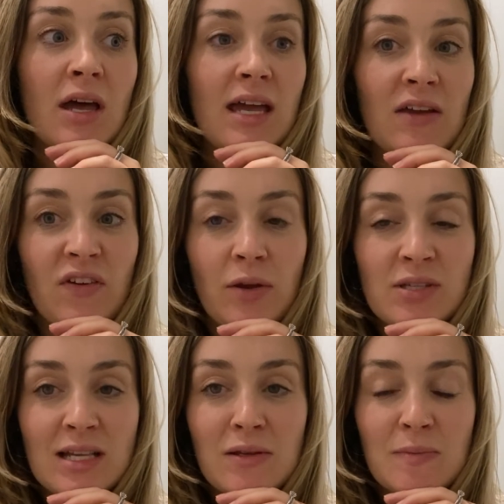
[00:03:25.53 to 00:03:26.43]
if he
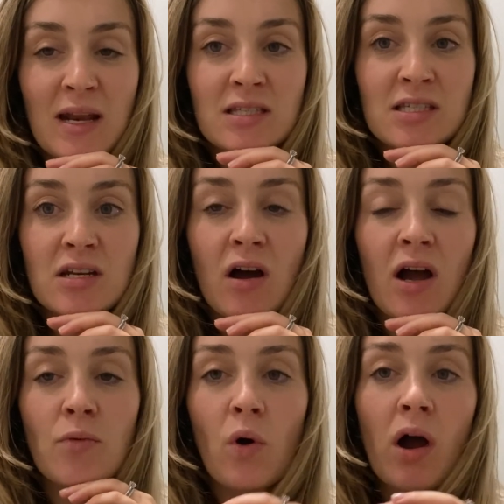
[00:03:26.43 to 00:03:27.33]
sleeps better
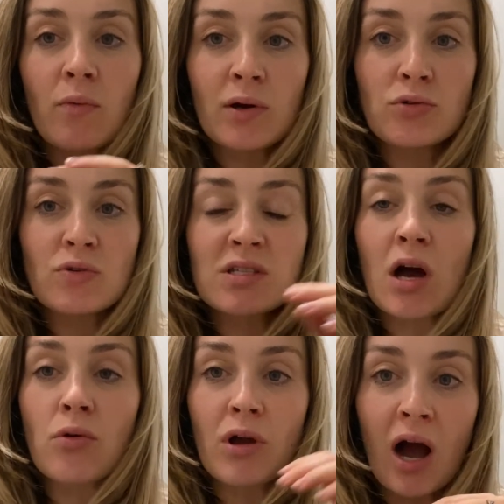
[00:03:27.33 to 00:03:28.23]
tonight, what I will do is
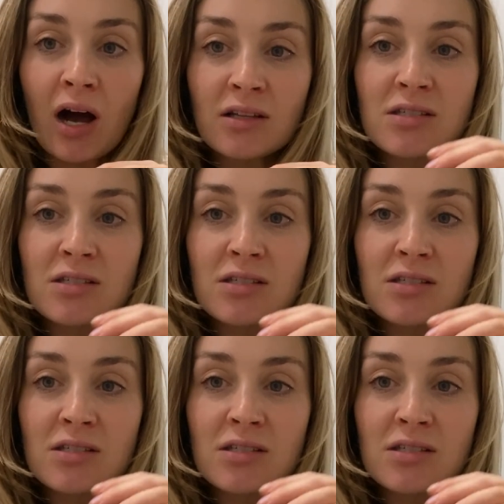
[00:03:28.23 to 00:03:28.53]
I'll cut